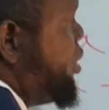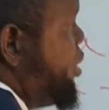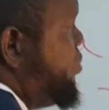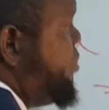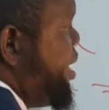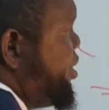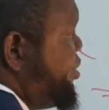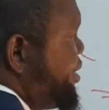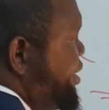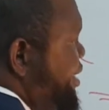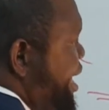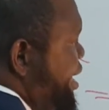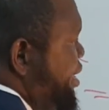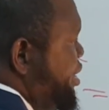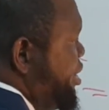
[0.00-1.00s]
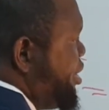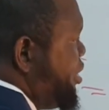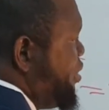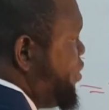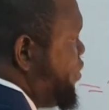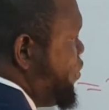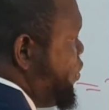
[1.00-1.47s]
minus 10
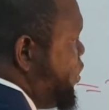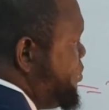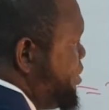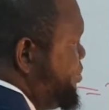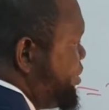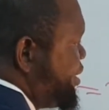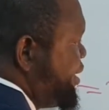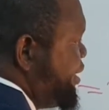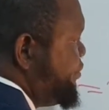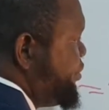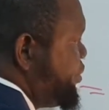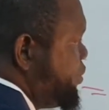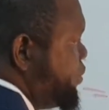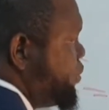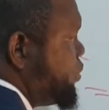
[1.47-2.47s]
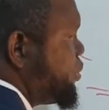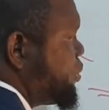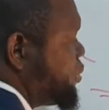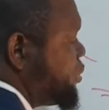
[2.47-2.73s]
over positive 2.